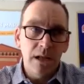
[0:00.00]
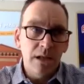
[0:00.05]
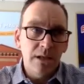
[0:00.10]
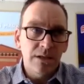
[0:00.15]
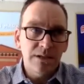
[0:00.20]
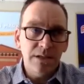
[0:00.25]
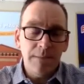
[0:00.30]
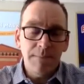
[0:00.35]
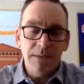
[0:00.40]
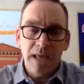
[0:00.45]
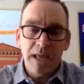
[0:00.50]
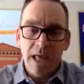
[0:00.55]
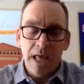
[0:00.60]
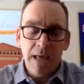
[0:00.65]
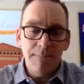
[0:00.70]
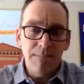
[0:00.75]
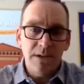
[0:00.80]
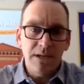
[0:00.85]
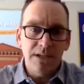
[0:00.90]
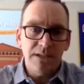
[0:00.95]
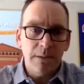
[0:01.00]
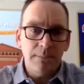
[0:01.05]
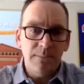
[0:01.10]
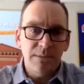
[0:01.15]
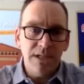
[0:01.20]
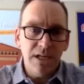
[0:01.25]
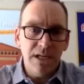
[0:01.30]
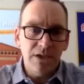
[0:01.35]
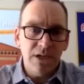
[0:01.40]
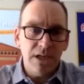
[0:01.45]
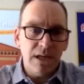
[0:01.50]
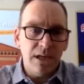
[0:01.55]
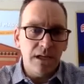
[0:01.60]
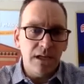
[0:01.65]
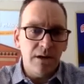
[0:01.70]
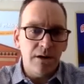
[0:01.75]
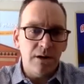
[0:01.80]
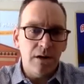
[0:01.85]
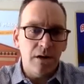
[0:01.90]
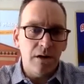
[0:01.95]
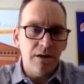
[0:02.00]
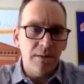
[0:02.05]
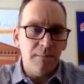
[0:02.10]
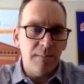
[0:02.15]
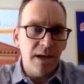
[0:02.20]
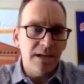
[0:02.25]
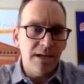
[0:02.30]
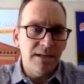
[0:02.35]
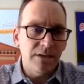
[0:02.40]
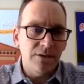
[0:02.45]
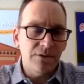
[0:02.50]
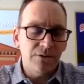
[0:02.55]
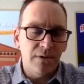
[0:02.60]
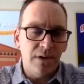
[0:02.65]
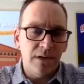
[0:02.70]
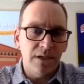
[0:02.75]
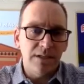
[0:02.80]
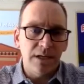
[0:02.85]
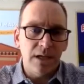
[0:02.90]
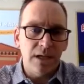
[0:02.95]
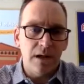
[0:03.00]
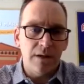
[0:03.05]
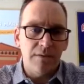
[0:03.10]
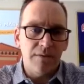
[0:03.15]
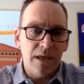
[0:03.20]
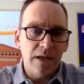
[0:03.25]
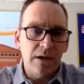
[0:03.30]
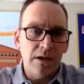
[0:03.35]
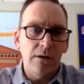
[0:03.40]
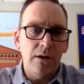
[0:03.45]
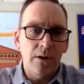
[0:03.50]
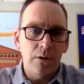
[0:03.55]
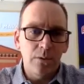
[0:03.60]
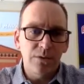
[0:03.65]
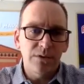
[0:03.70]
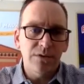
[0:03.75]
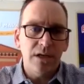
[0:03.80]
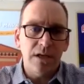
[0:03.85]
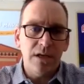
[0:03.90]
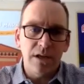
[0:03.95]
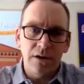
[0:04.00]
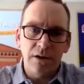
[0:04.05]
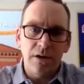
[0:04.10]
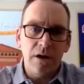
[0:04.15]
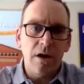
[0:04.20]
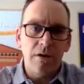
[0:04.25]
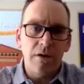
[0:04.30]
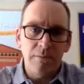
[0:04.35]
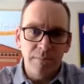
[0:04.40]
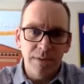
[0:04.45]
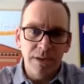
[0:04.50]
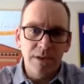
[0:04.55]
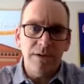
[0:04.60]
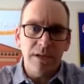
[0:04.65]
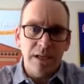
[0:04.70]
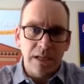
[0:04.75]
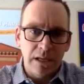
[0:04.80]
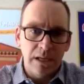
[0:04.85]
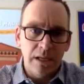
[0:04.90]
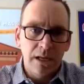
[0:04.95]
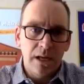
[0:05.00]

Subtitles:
something happened as I'm teaching in kindergarten in my district. They closed the kindergarten building.